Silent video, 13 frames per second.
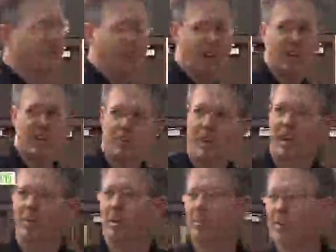so I'll
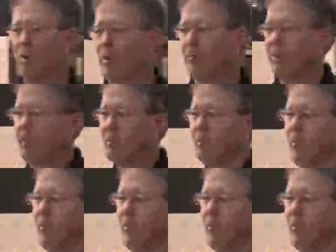explain a little bit more as